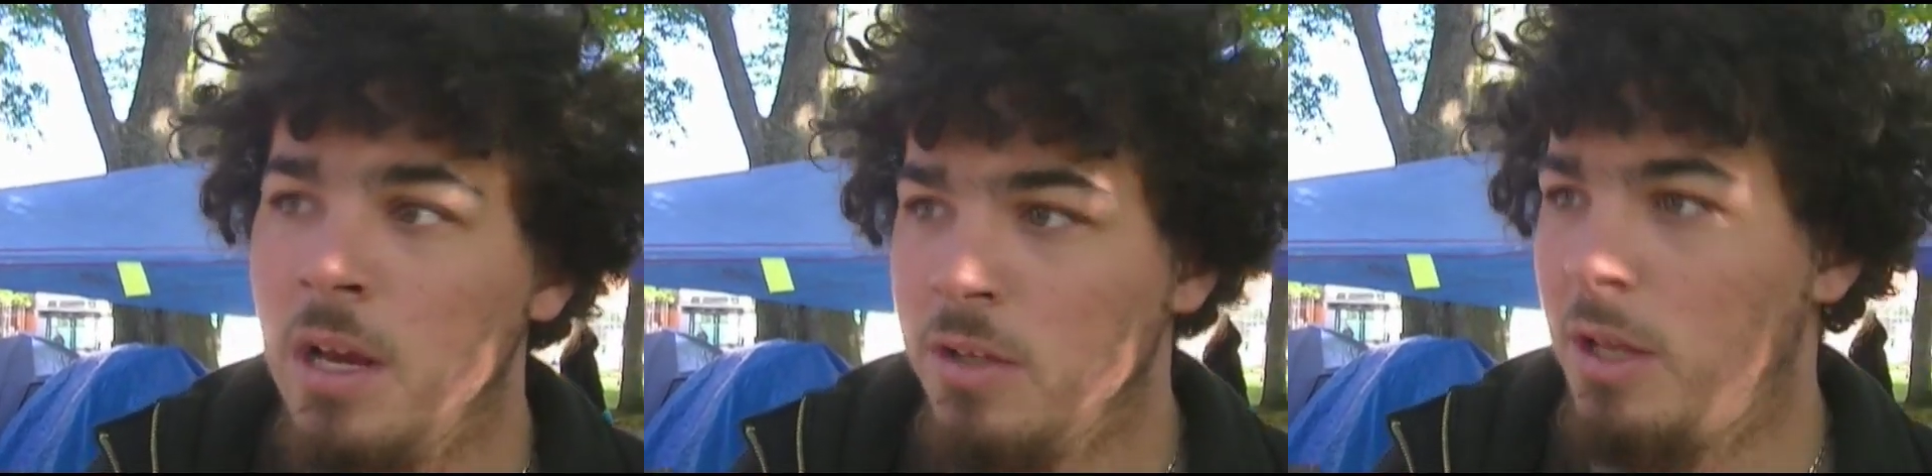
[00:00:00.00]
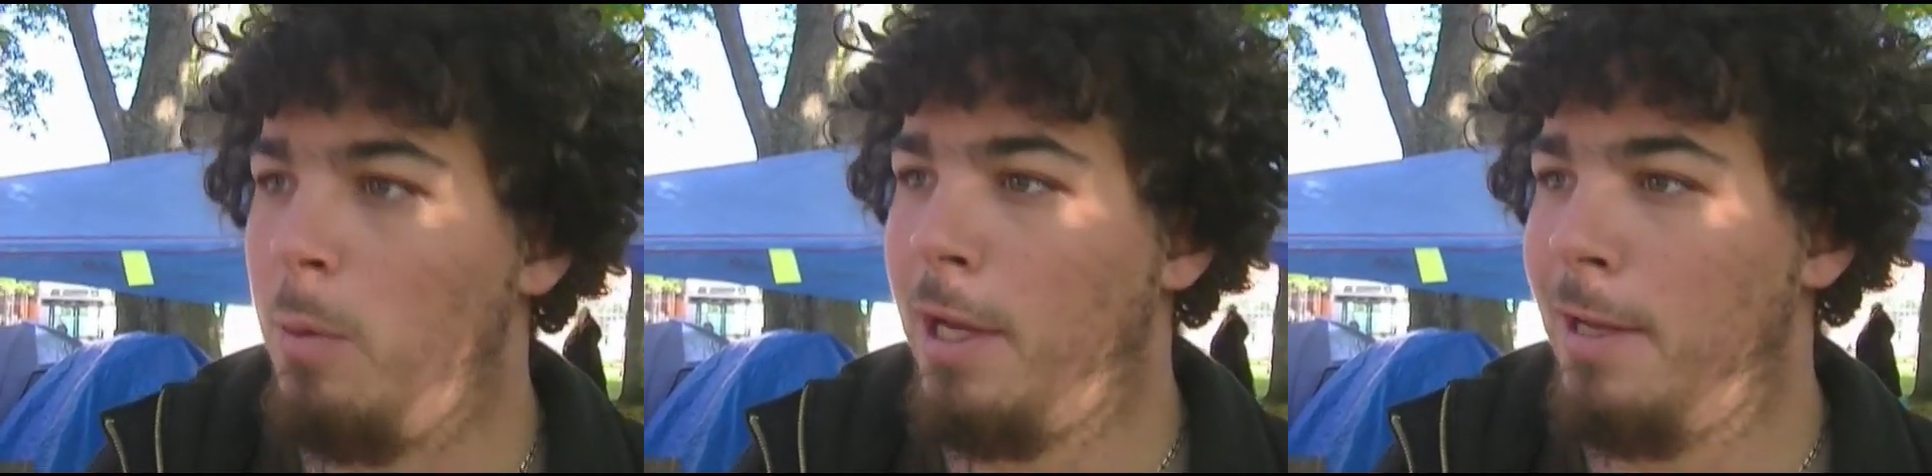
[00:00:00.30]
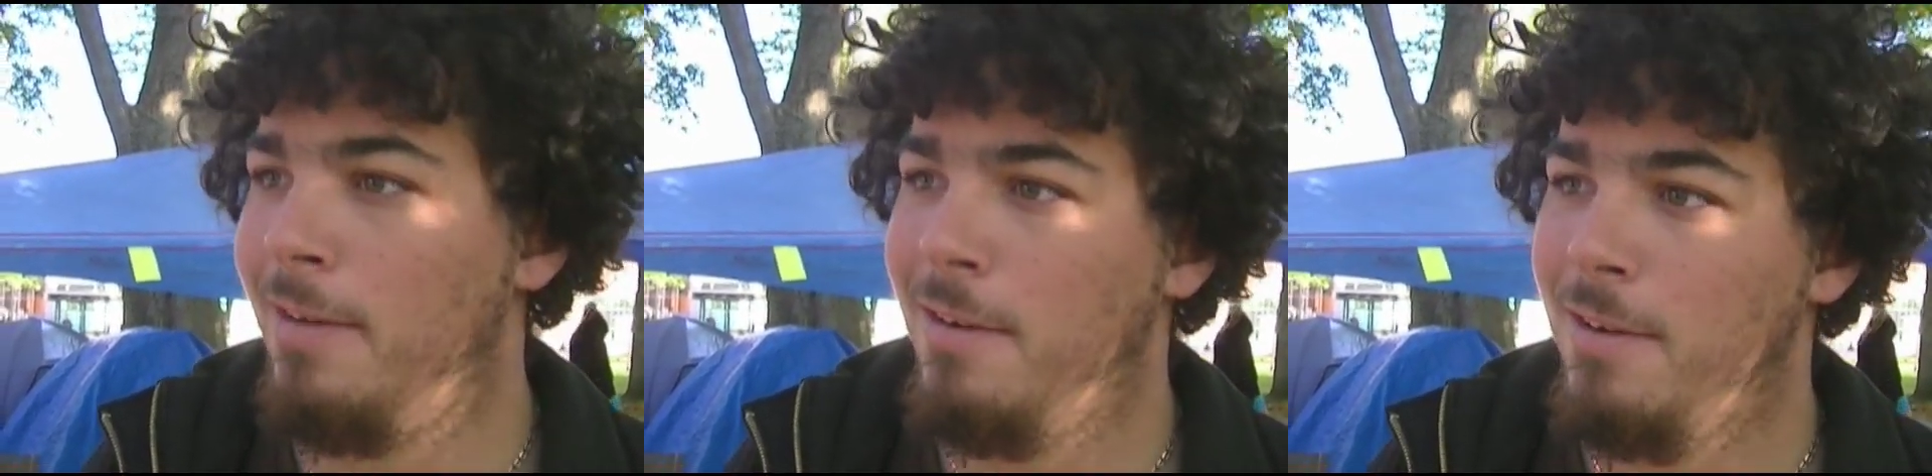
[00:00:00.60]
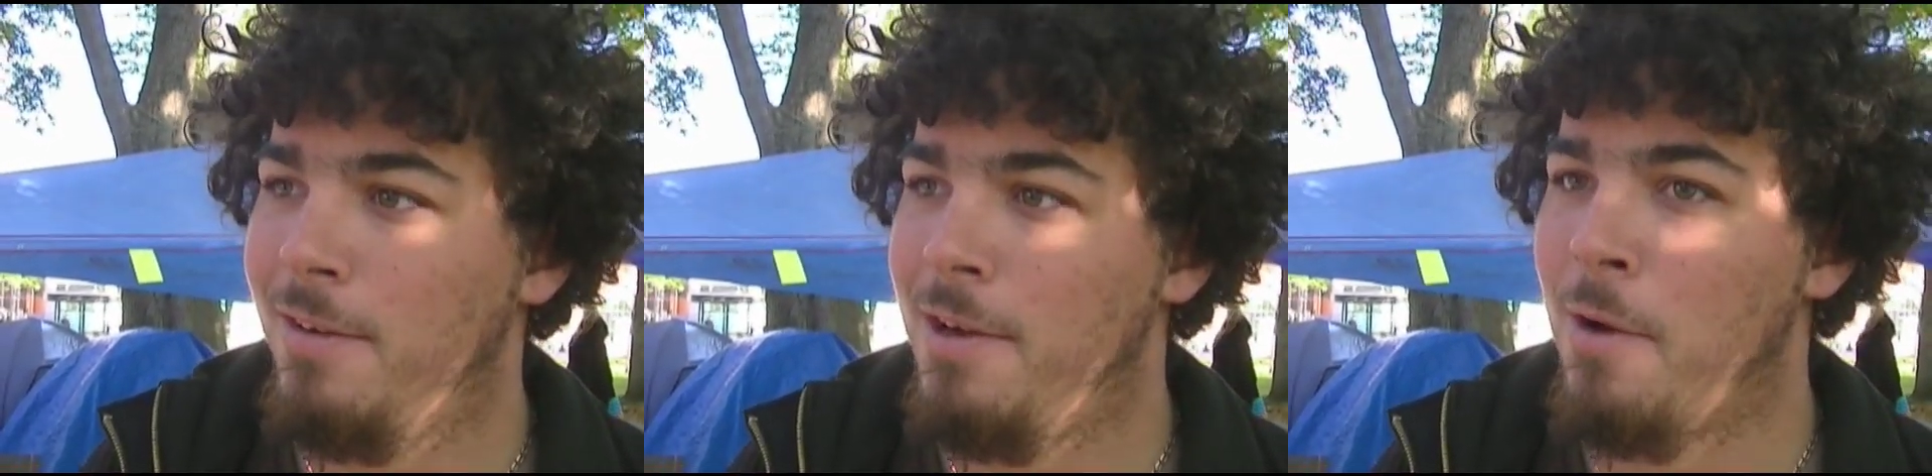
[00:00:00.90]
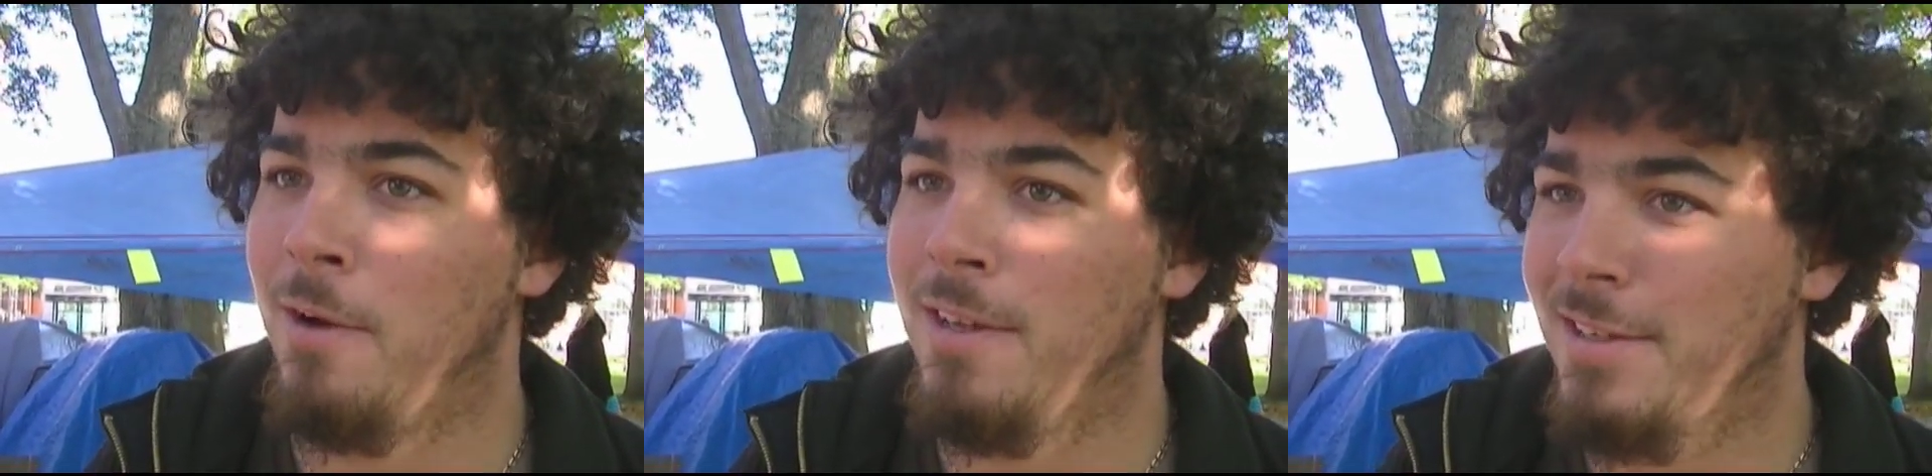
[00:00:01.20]
so that we can, you
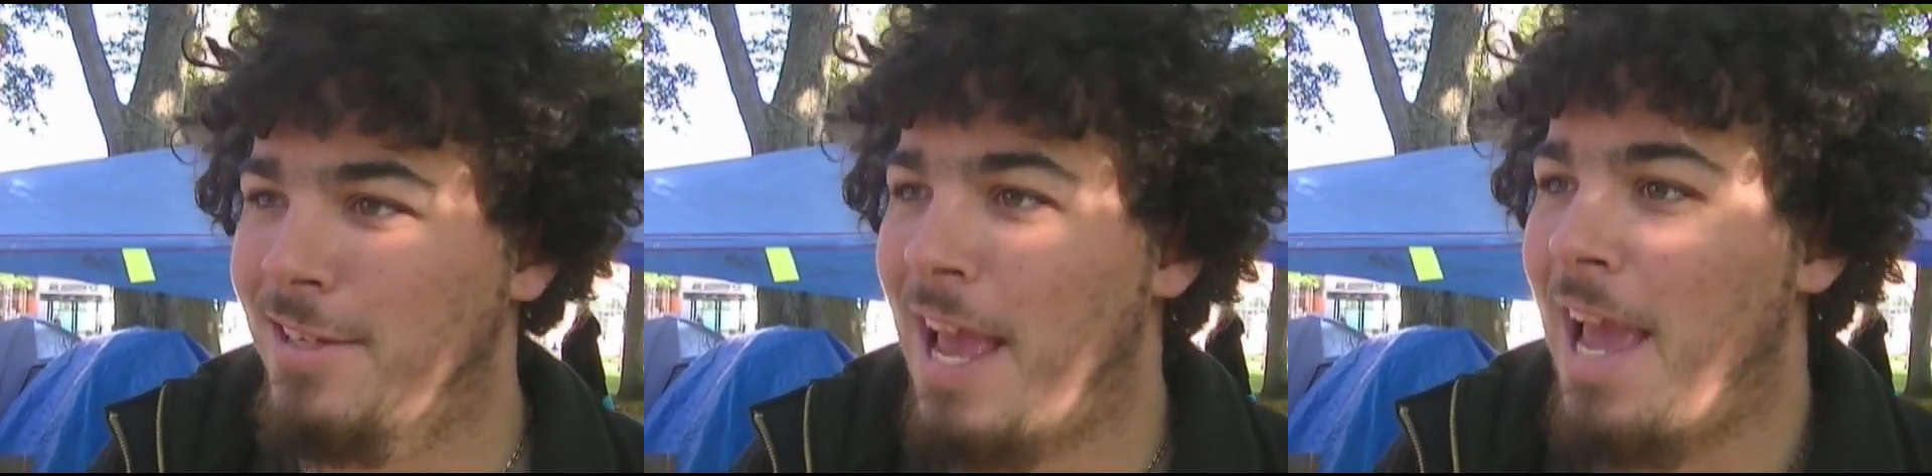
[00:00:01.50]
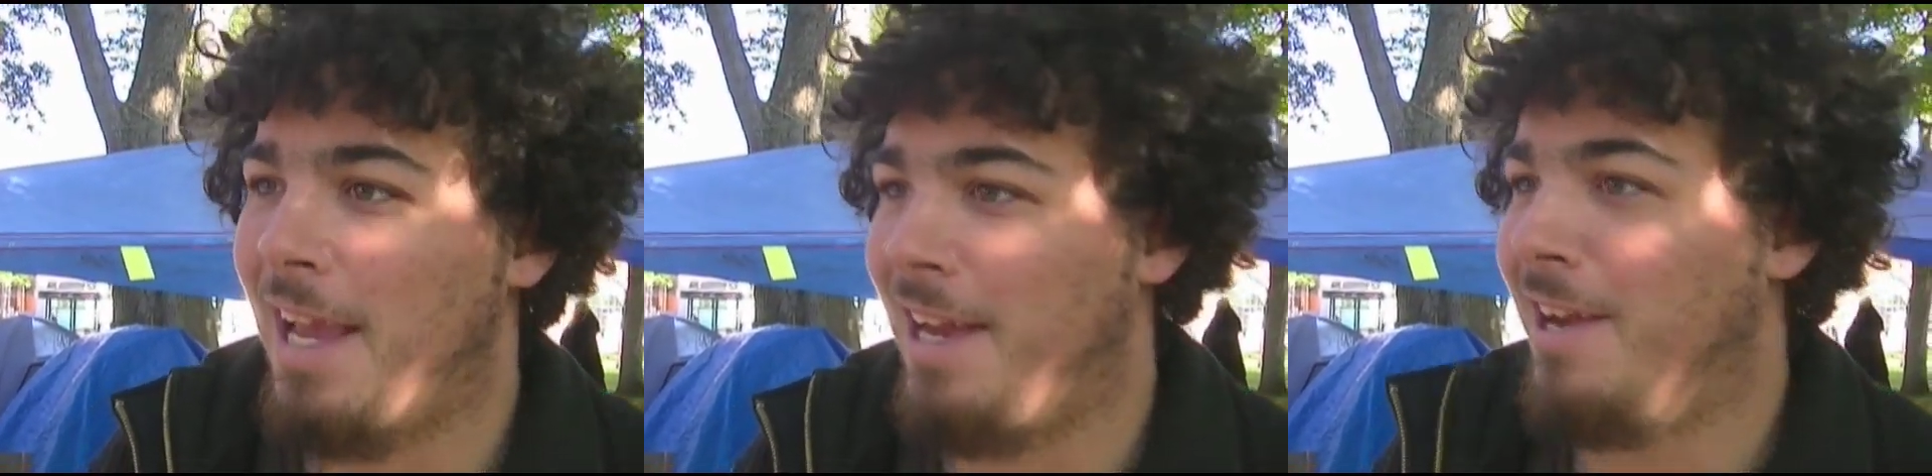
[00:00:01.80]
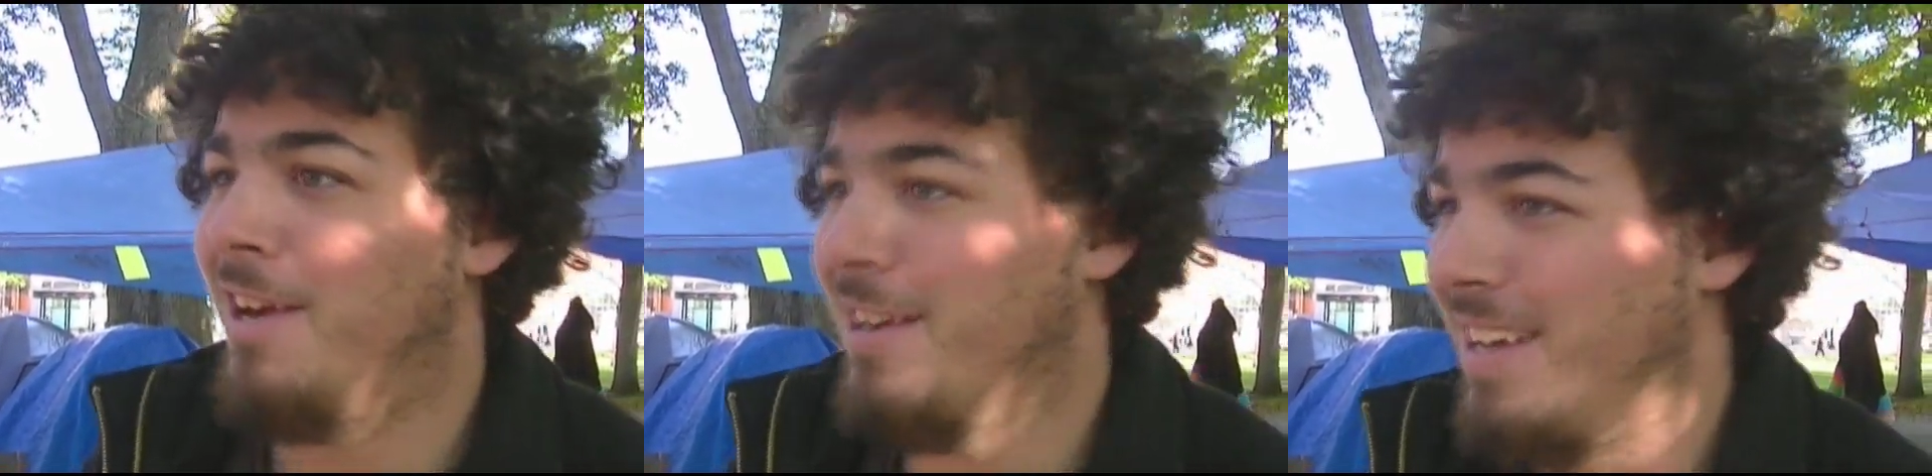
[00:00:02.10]
know, stay here and,